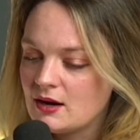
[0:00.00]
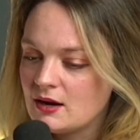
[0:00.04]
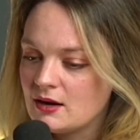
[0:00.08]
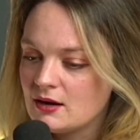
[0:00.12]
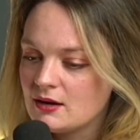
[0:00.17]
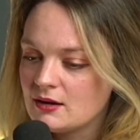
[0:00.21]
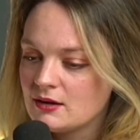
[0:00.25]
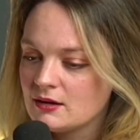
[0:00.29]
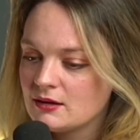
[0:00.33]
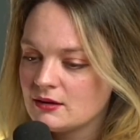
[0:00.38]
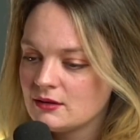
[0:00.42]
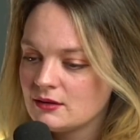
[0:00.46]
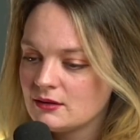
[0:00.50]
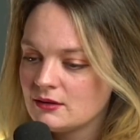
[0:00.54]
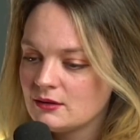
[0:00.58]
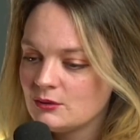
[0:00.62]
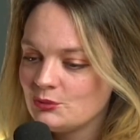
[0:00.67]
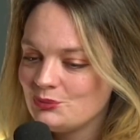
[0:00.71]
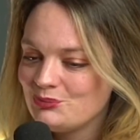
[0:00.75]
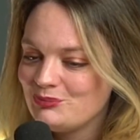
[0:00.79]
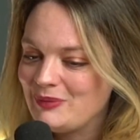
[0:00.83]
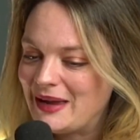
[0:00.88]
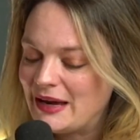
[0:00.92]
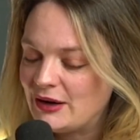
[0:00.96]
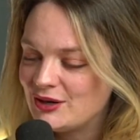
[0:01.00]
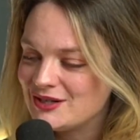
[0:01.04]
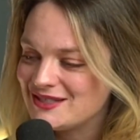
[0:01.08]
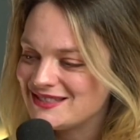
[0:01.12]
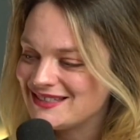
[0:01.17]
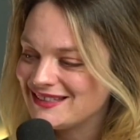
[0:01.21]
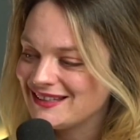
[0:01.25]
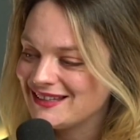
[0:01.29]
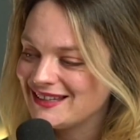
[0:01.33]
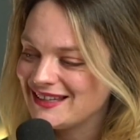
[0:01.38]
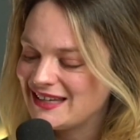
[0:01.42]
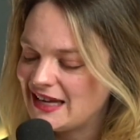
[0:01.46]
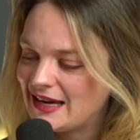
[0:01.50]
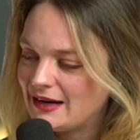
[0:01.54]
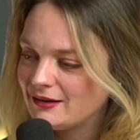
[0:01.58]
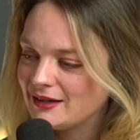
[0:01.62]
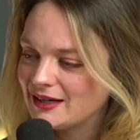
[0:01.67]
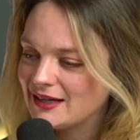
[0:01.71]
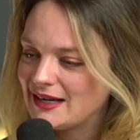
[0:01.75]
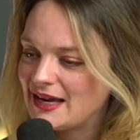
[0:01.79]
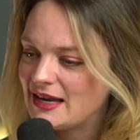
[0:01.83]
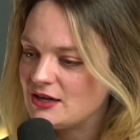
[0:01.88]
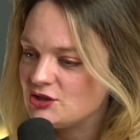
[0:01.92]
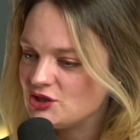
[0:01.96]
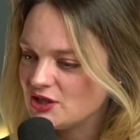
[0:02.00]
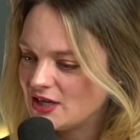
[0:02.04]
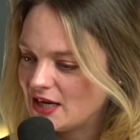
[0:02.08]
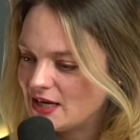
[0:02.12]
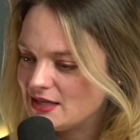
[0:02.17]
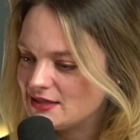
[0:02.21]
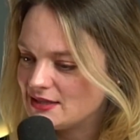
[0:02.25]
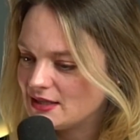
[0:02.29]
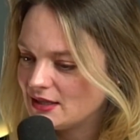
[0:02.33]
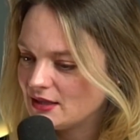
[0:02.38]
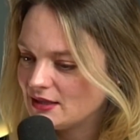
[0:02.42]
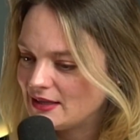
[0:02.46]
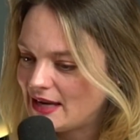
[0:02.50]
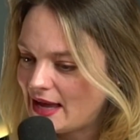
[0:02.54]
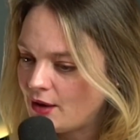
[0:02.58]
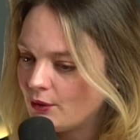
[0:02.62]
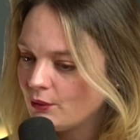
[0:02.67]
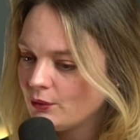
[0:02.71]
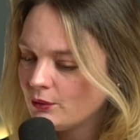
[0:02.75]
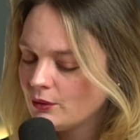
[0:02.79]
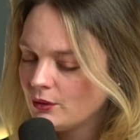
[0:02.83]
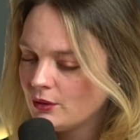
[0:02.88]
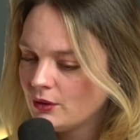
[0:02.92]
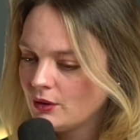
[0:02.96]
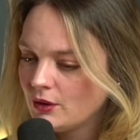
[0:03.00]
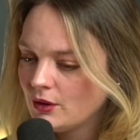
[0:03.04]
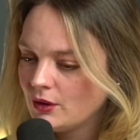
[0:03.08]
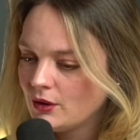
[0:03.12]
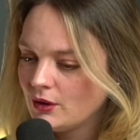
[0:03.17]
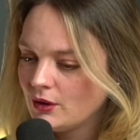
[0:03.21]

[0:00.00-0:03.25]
are parenting and caring and educating now